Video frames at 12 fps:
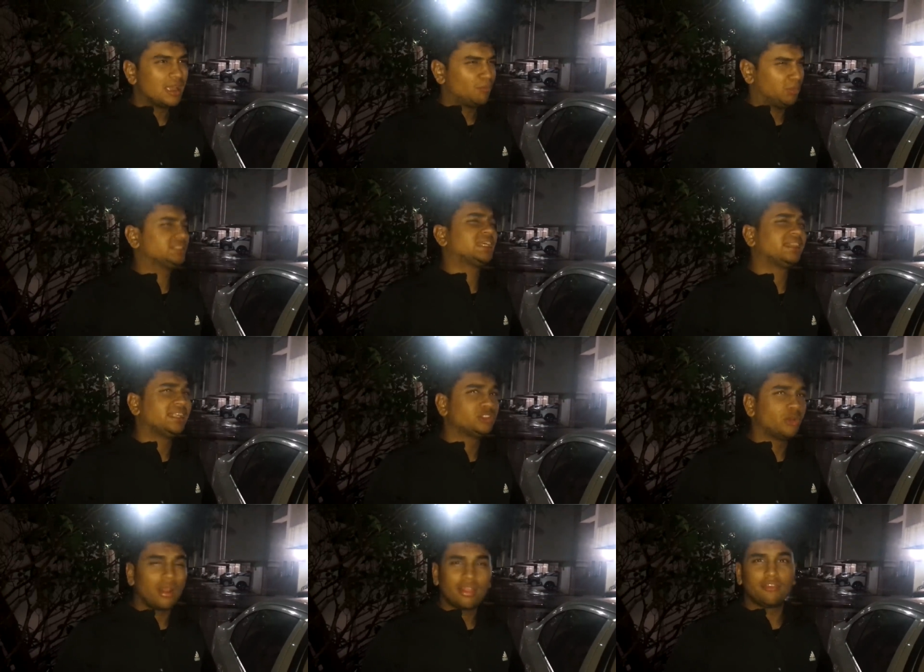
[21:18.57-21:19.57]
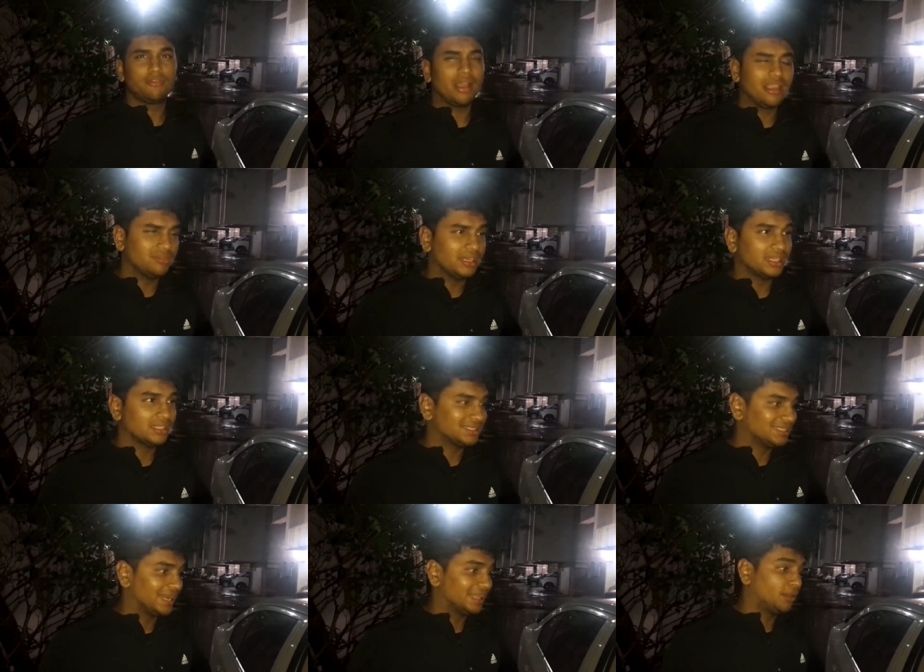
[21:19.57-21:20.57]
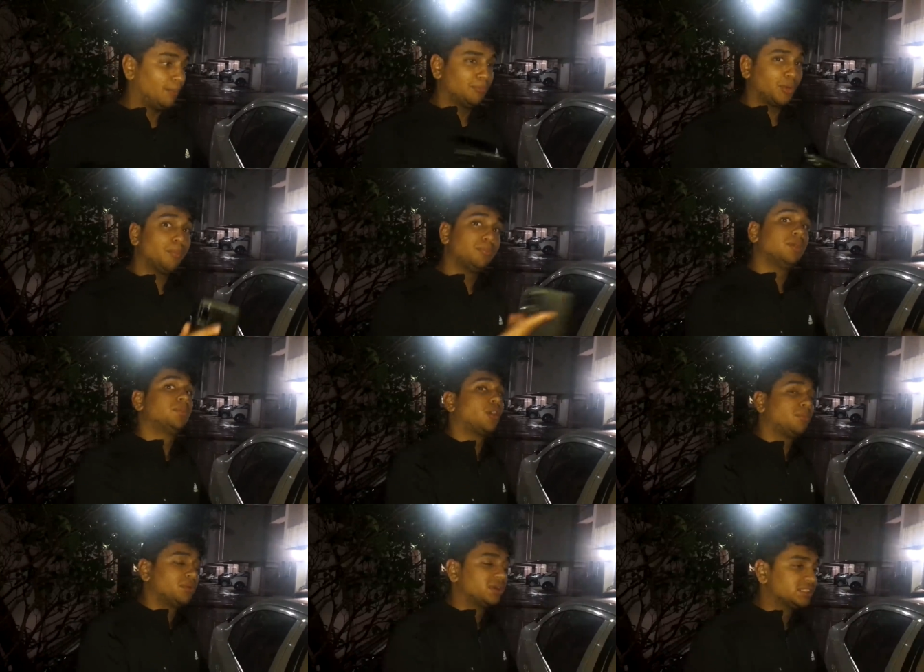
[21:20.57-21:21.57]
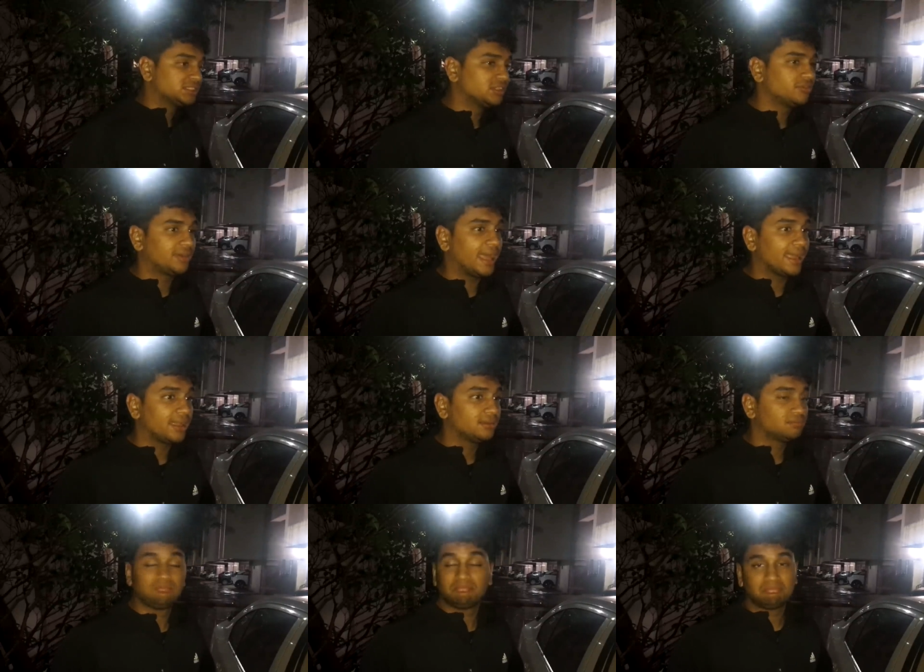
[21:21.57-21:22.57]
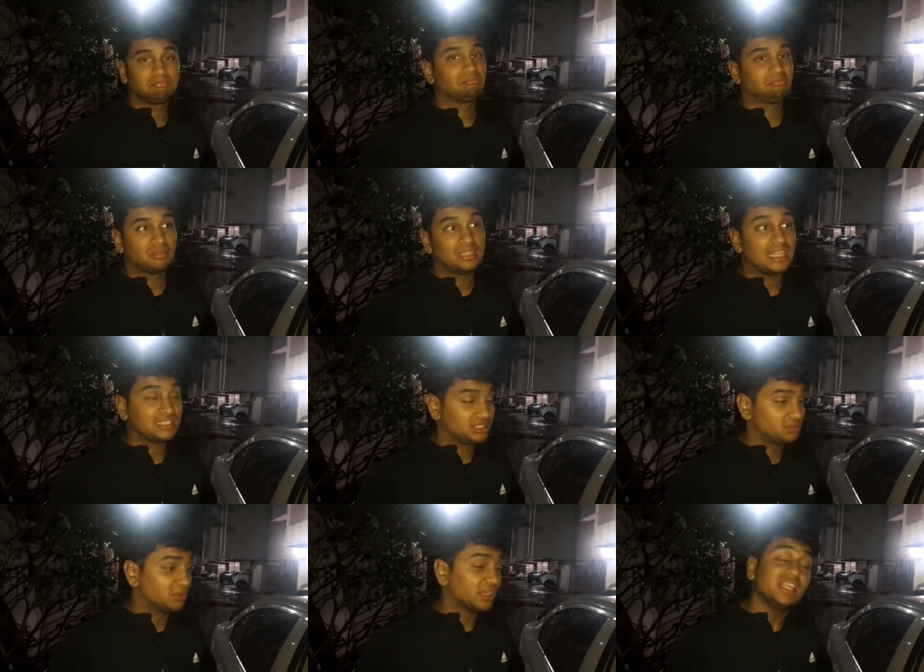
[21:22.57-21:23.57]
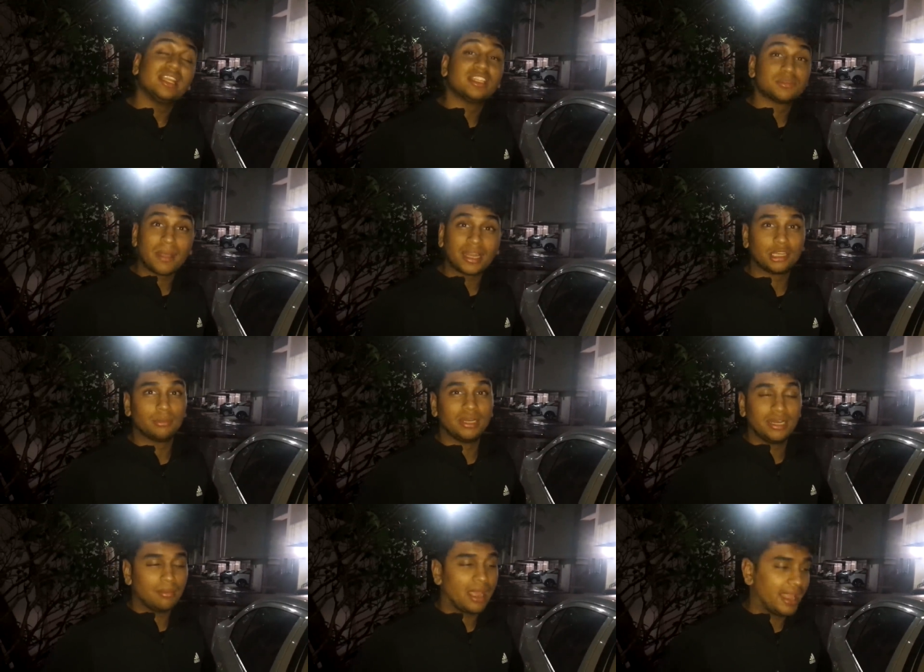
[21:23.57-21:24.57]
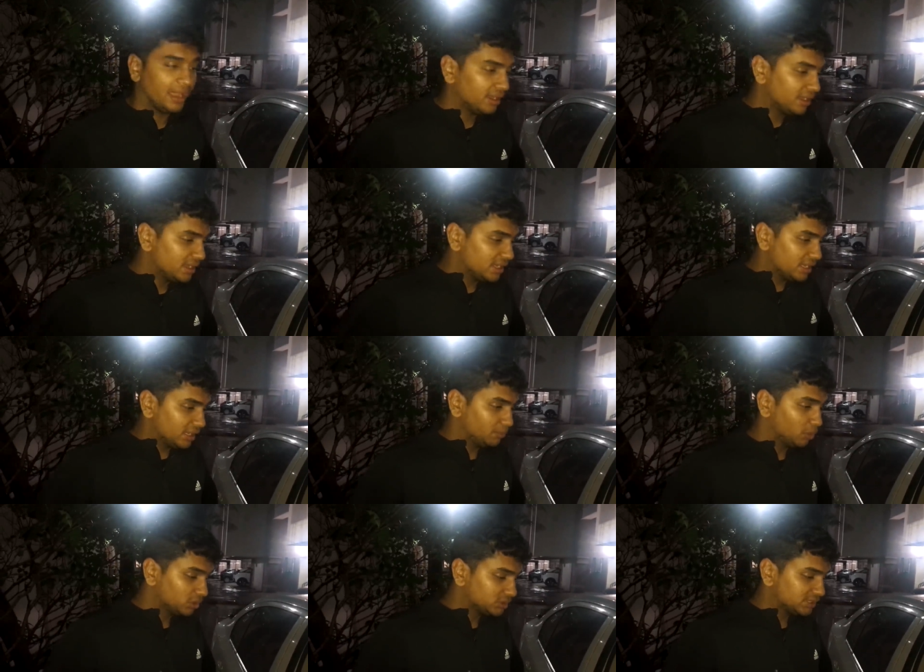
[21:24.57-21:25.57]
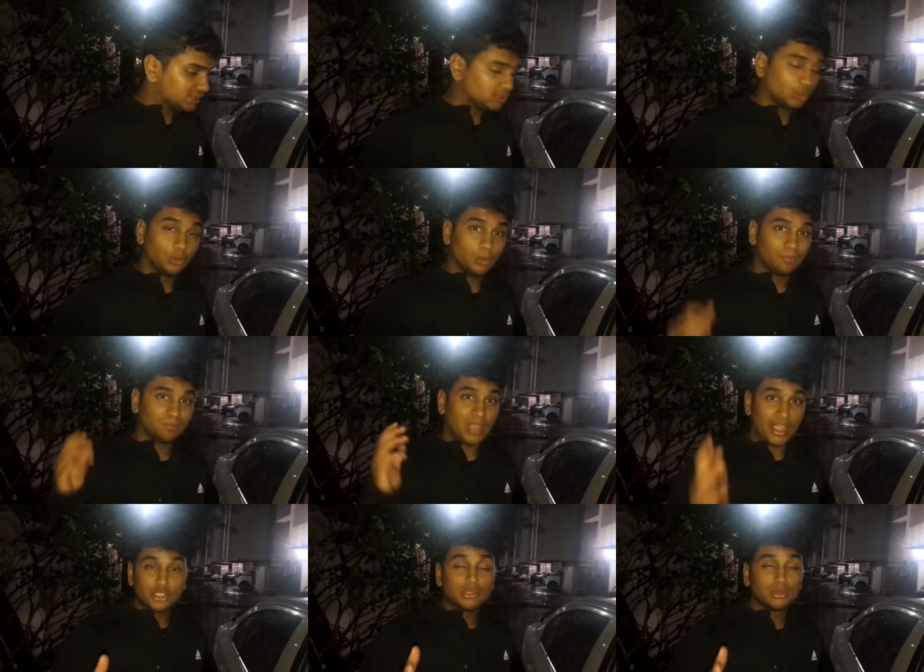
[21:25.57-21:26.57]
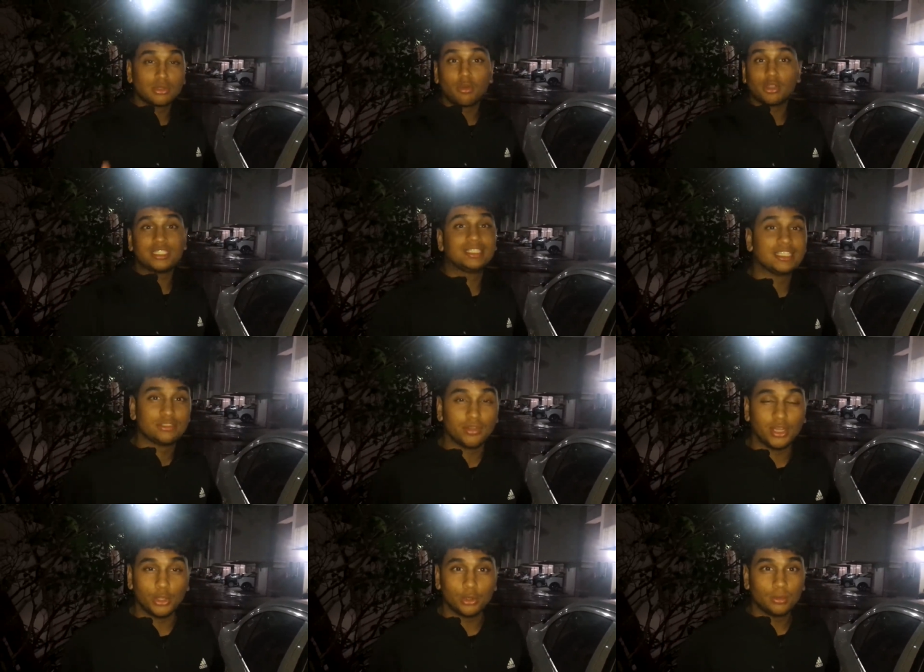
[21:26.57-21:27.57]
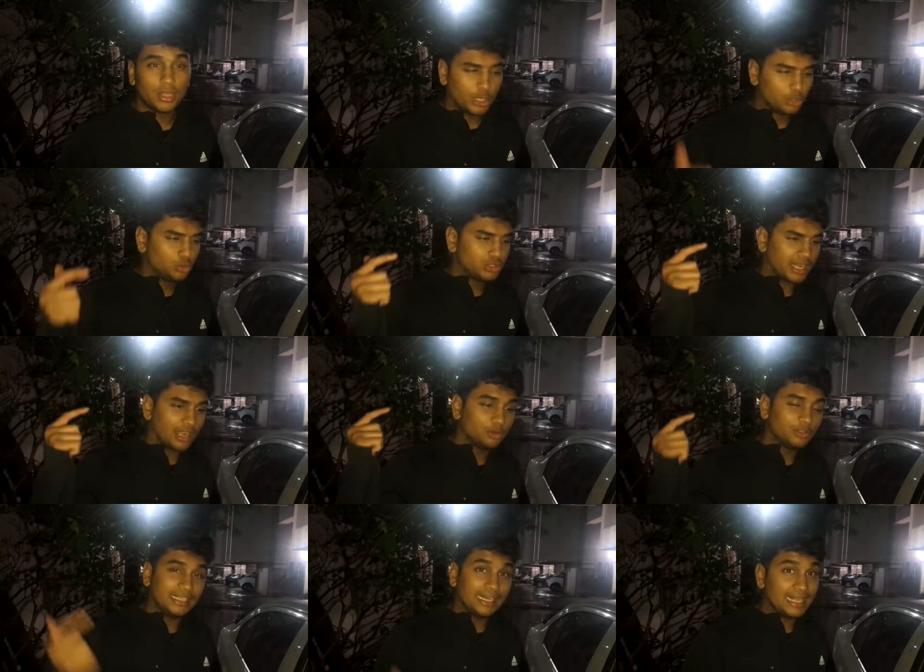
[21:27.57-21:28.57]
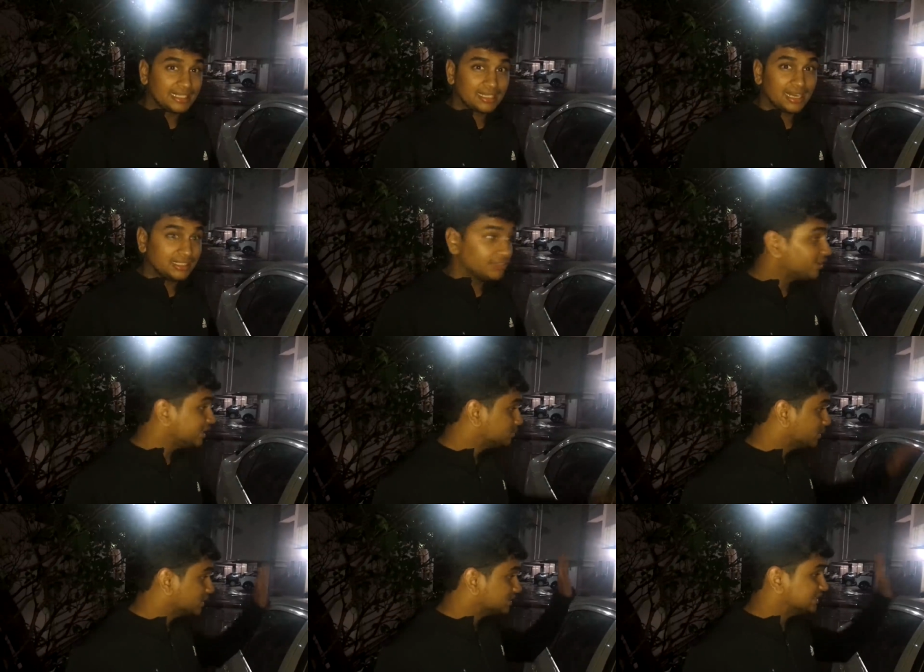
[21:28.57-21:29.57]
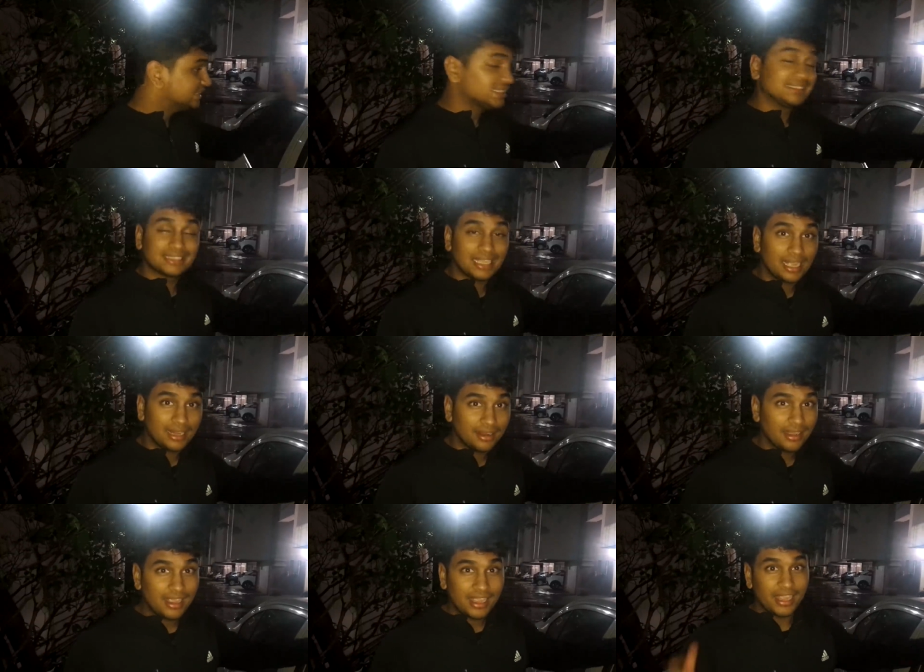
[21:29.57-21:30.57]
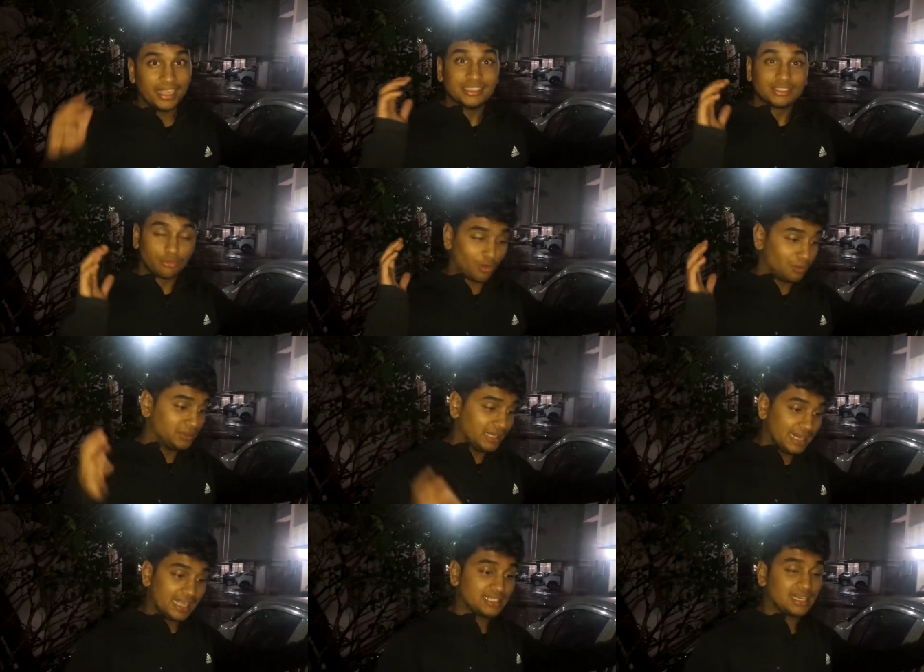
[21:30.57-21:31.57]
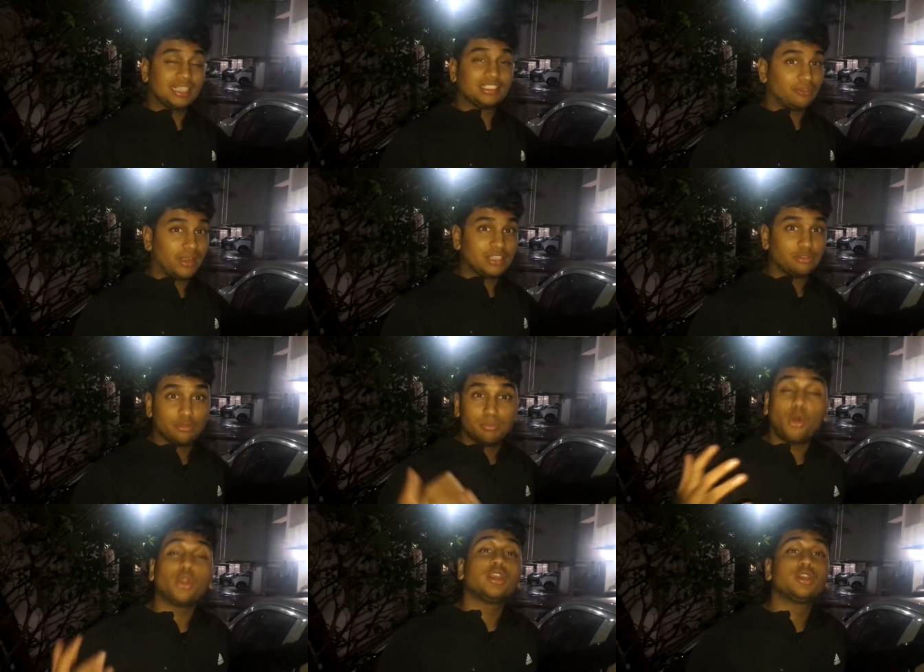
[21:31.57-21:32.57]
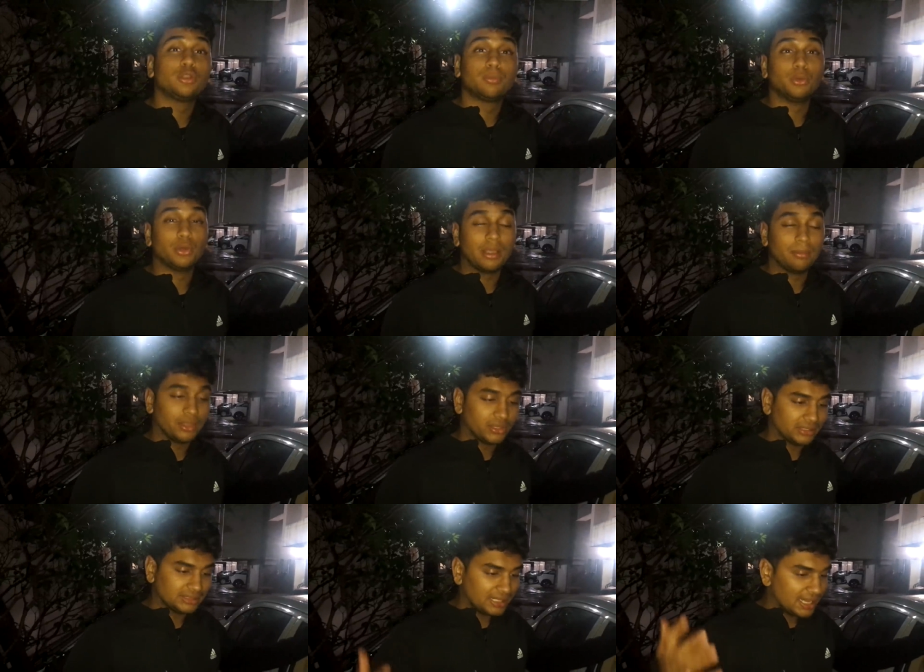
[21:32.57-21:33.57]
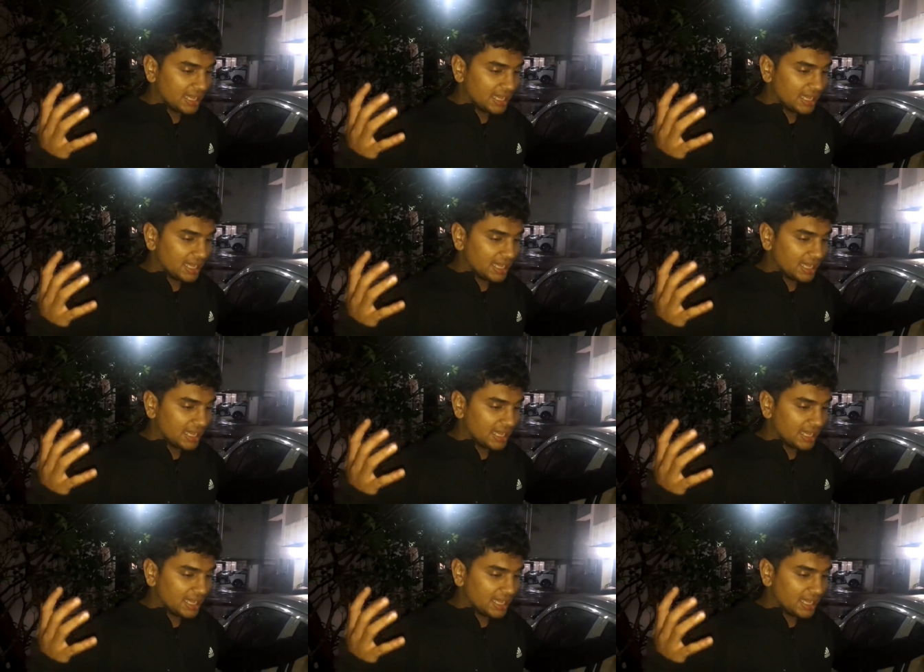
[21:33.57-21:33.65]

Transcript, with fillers: plus I think so another five liters in like the proper proper reserve tank. That's pretty respectable in my books. So thank you so much for watching this video. Do check out T D H Classifieds, because this car is from T D H Classifieds. We've bought it to Pune because